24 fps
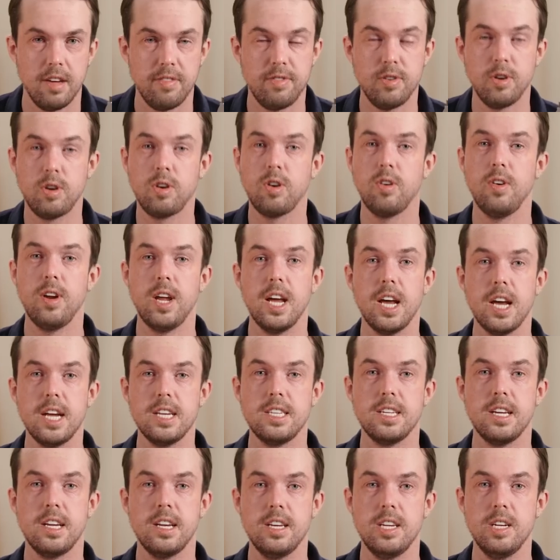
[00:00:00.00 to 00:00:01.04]
If you
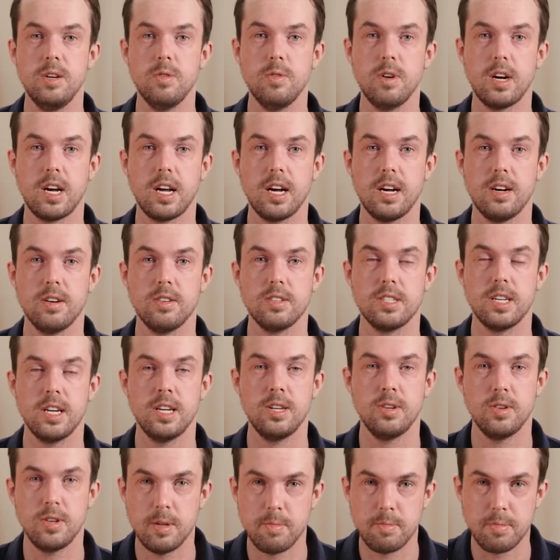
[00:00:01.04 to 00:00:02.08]
create a new account
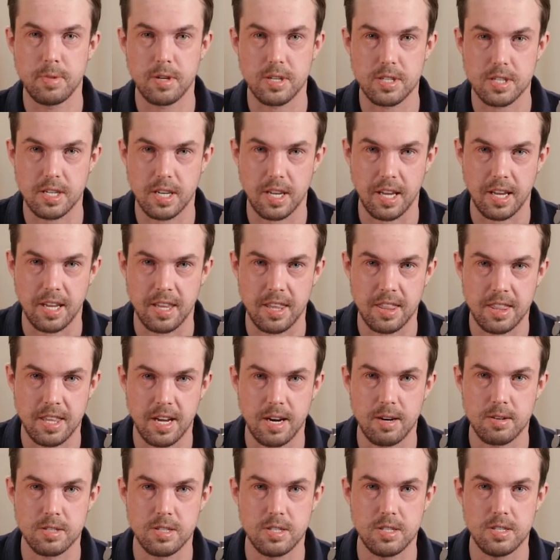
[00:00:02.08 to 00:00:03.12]
and you deposit
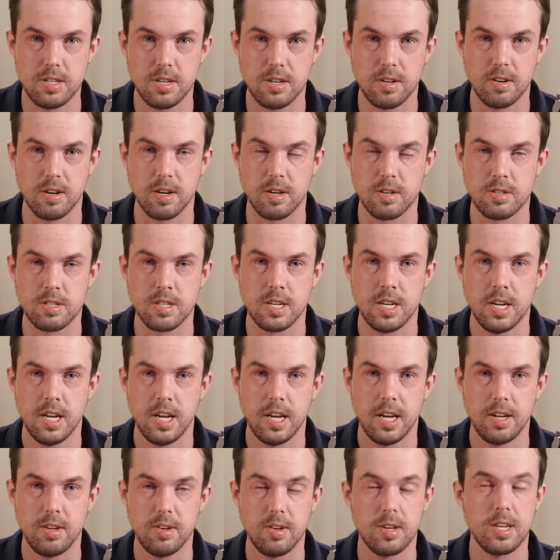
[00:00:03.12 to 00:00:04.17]
€1,000
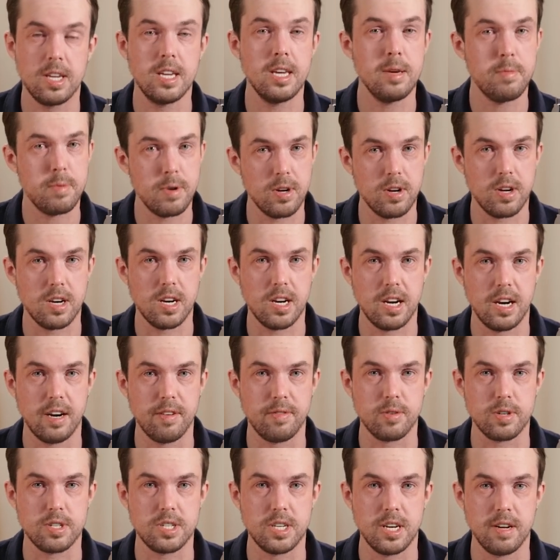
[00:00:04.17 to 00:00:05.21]
and you keep it on there
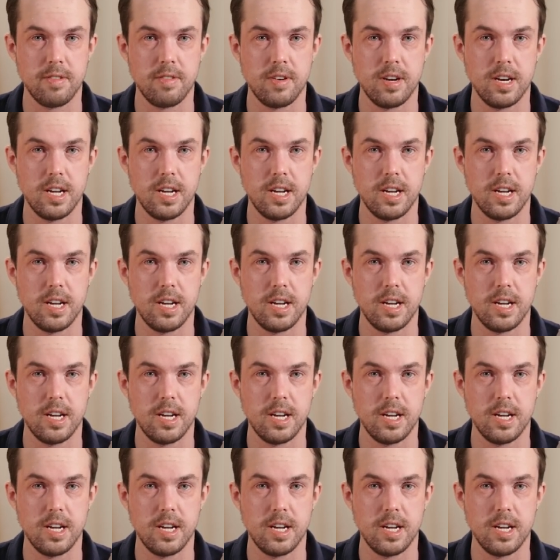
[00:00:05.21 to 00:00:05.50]
for 7